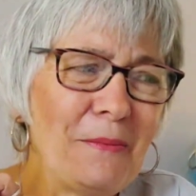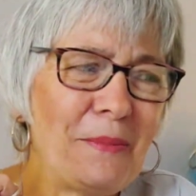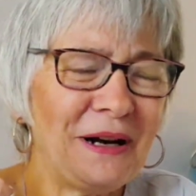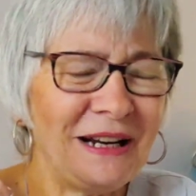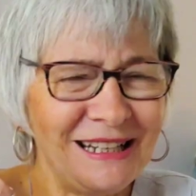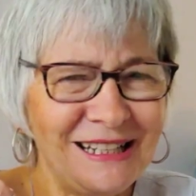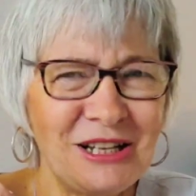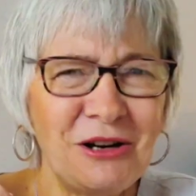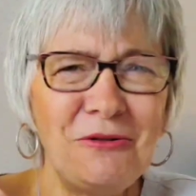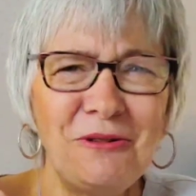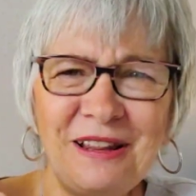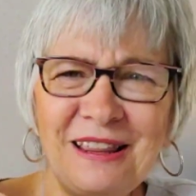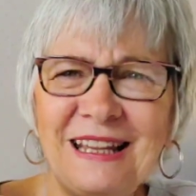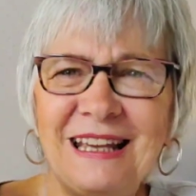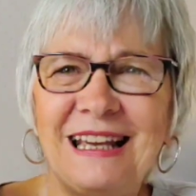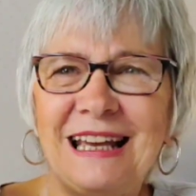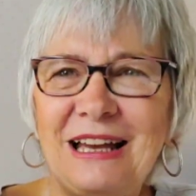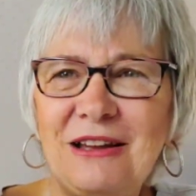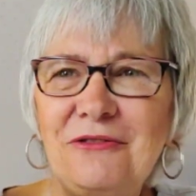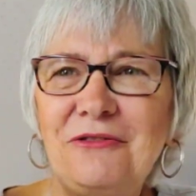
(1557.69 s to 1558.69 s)
but I don't
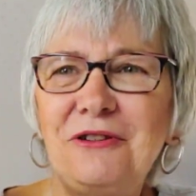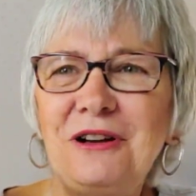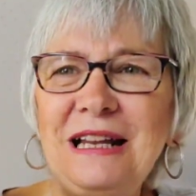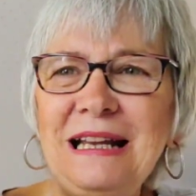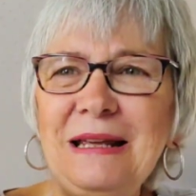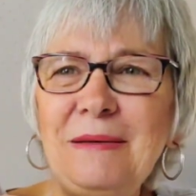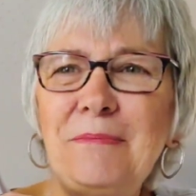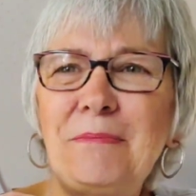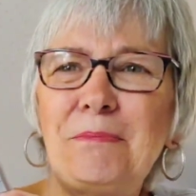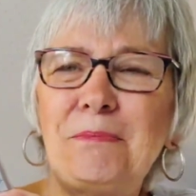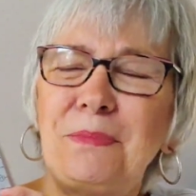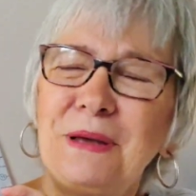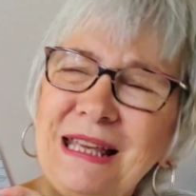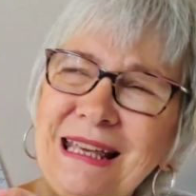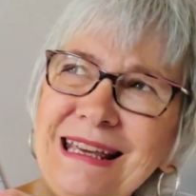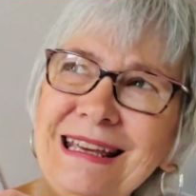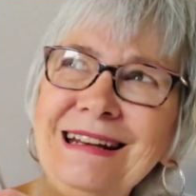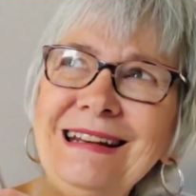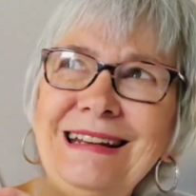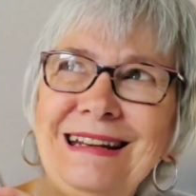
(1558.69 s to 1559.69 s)
think I've really
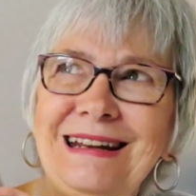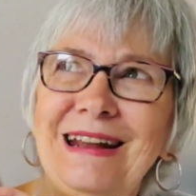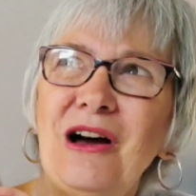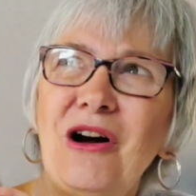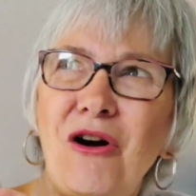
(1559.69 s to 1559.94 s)
been in